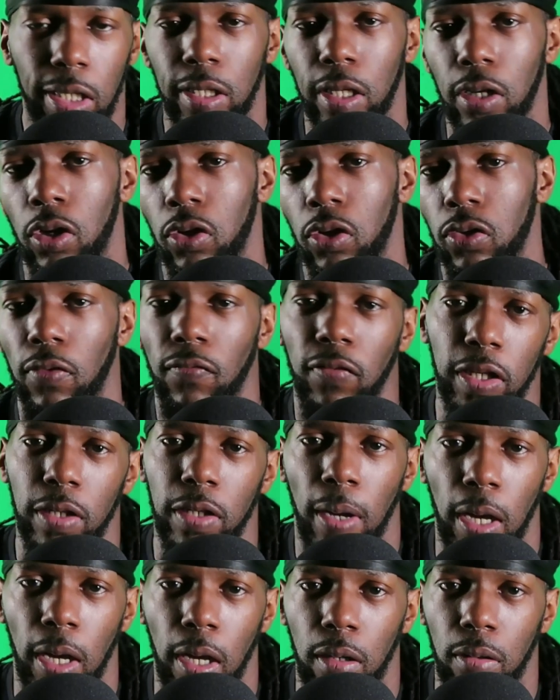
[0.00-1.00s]
150
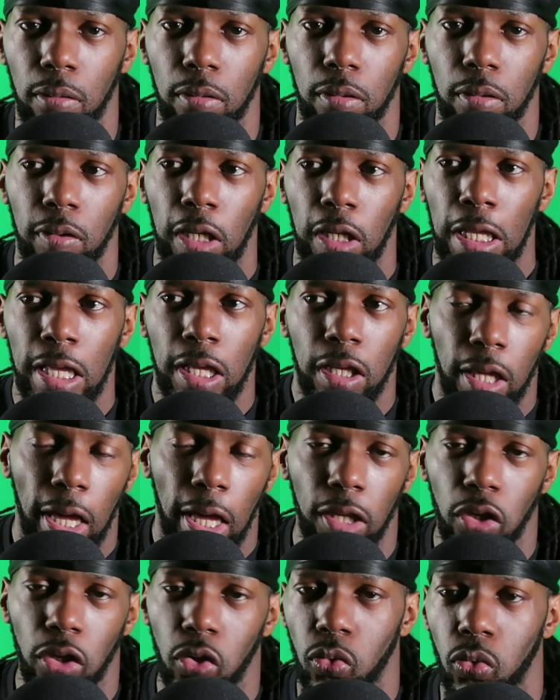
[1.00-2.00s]
pounds and
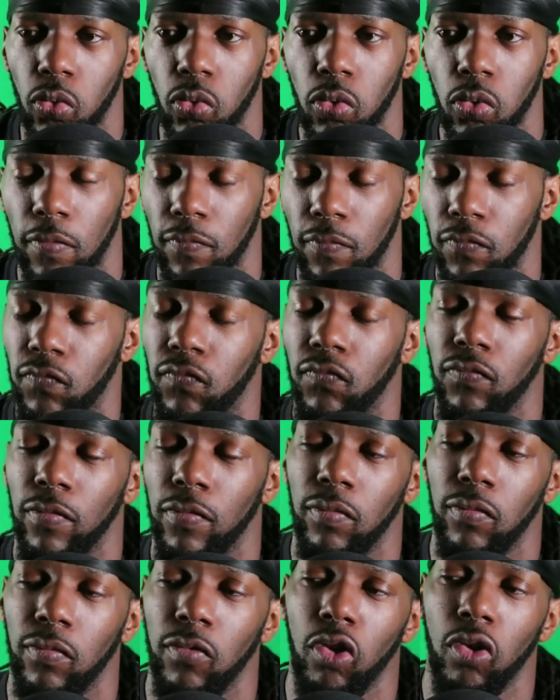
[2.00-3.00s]
you
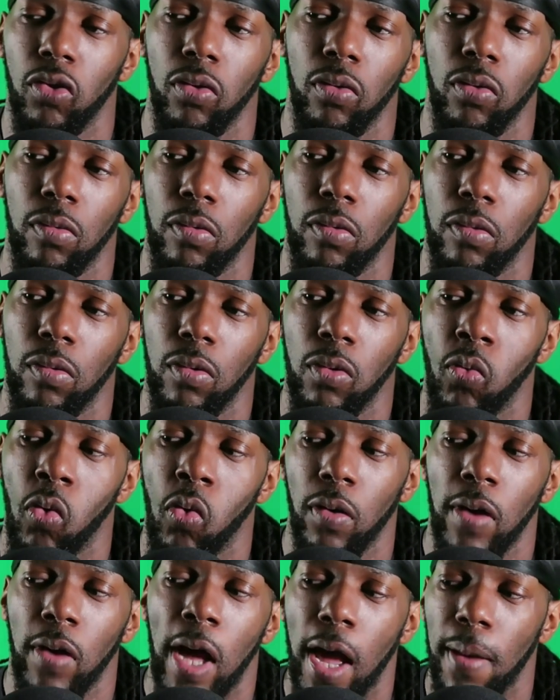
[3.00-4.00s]
want
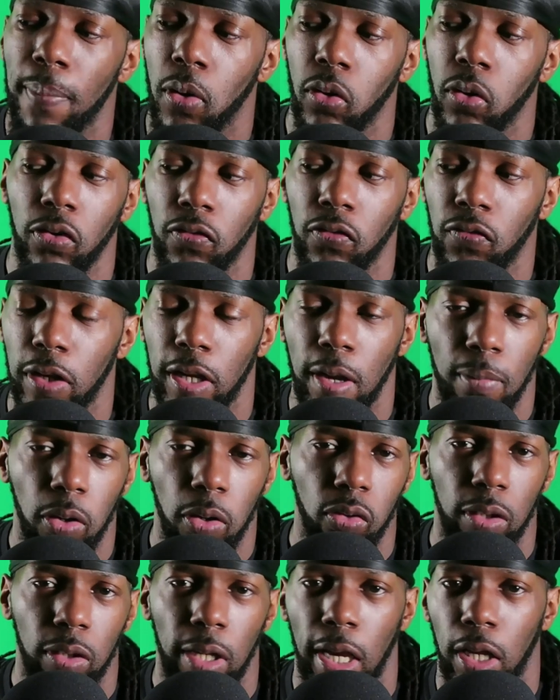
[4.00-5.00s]
hypertrophy and muscle
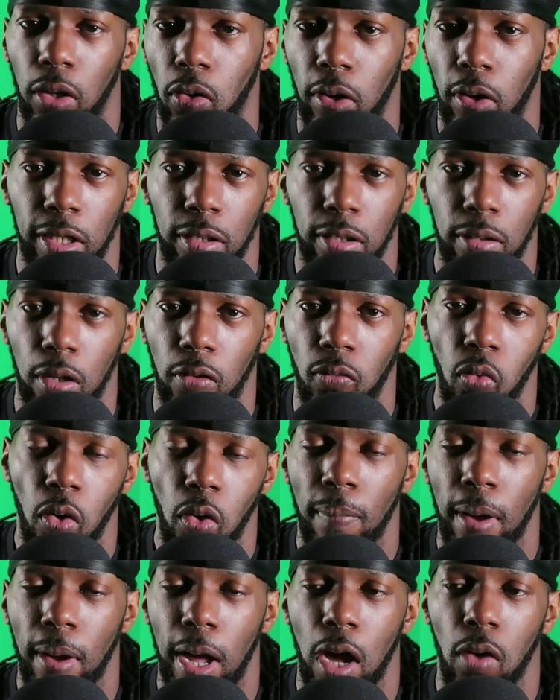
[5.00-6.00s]
gain, all that stuff, 1
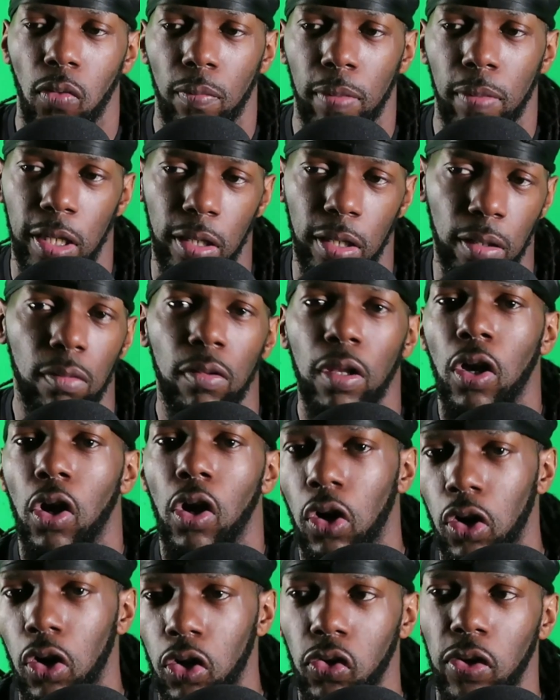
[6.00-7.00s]
pound will be
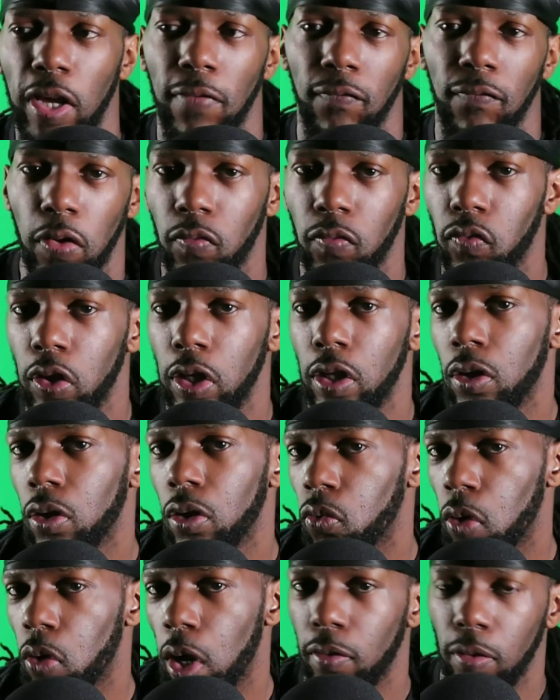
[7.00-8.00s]
150
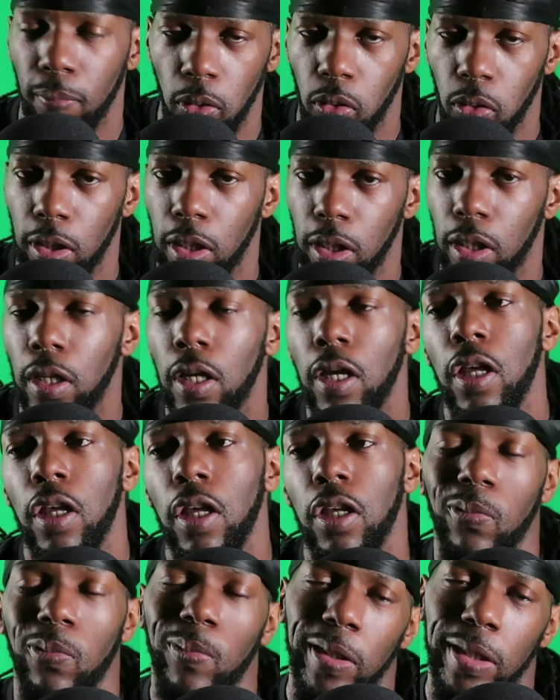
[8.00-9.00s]
grams of protein.
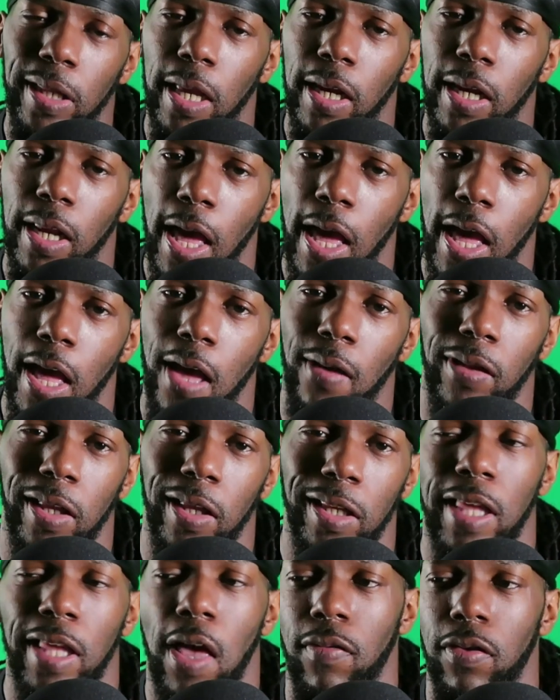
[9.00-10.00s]
Split that in half, that's
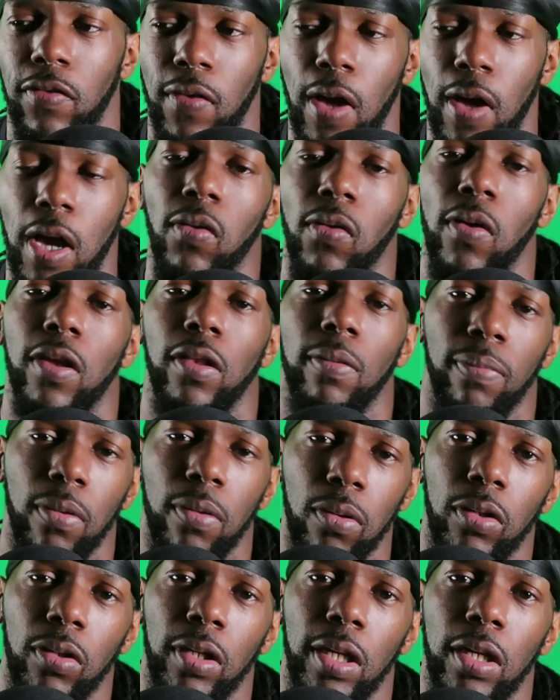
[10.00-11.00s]
75 grams of
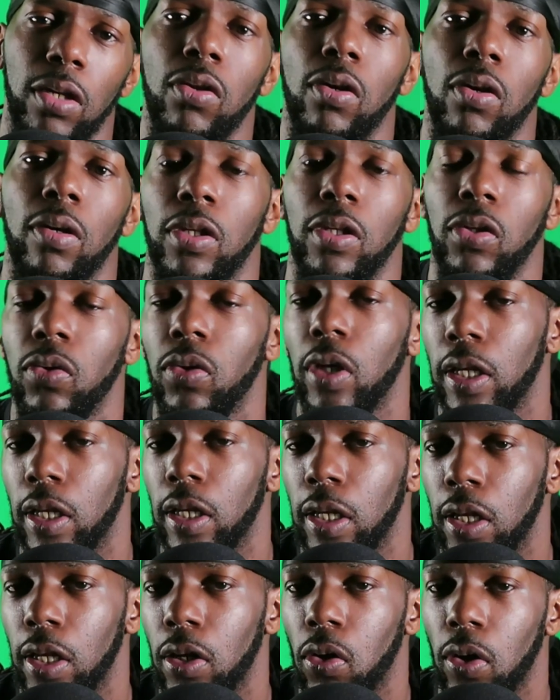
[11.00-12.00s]
protein, so you can get in
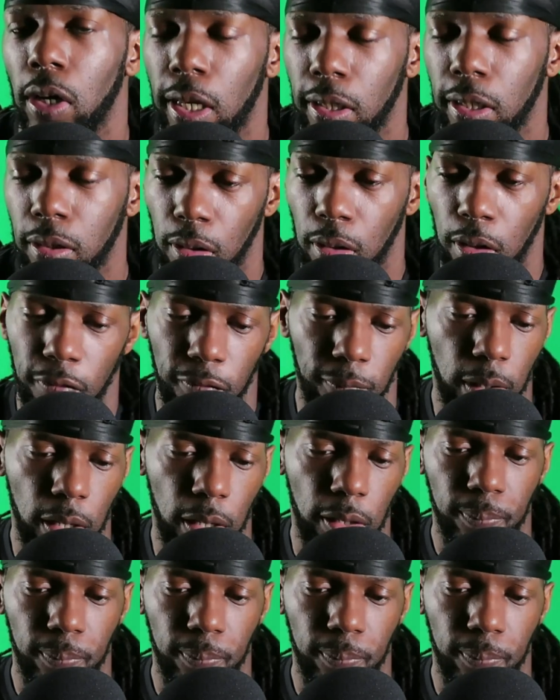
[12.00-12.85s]
all that stuff. But